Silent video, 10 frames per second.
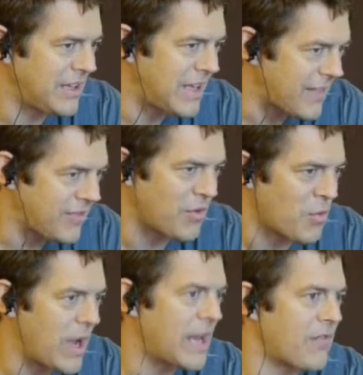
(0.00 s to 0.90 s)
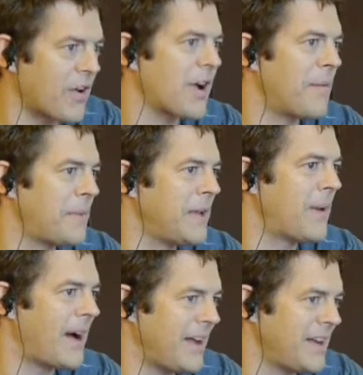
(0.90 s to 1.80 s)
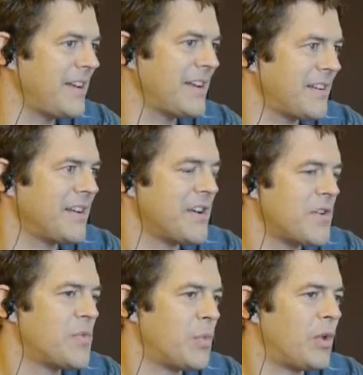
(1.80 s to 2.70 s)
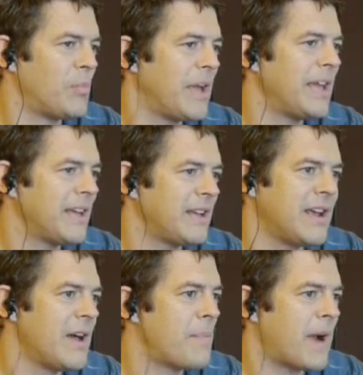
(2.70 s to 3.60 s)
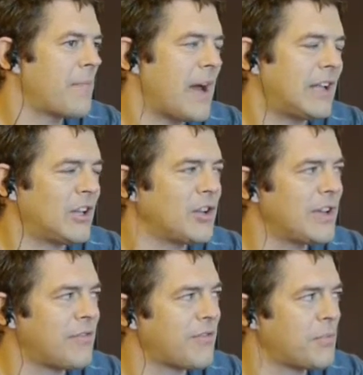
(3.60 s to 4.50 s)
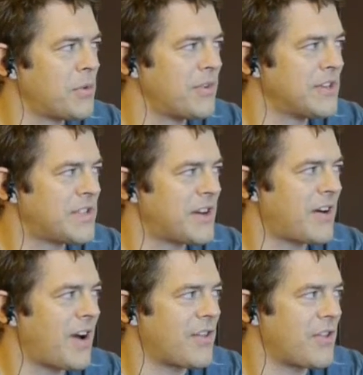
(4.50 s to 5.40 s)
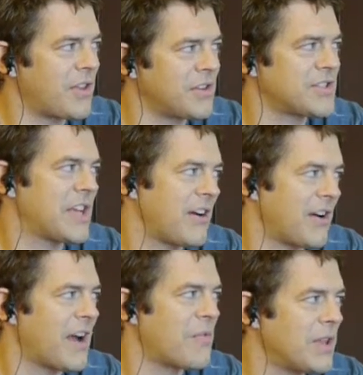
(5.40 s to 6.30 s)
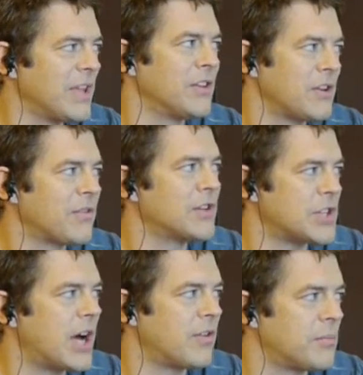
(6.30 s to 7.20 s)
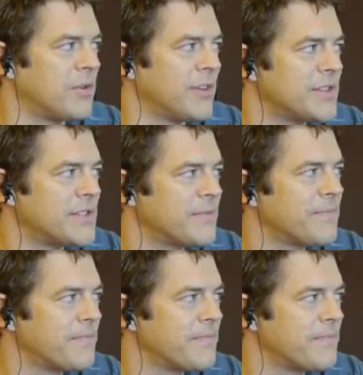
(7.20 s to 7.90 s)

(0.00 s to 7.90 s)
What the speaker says: get the weight of our company behind it and we'll make it. But I'm not looking for movies that are other than scary. I really look for genre movies.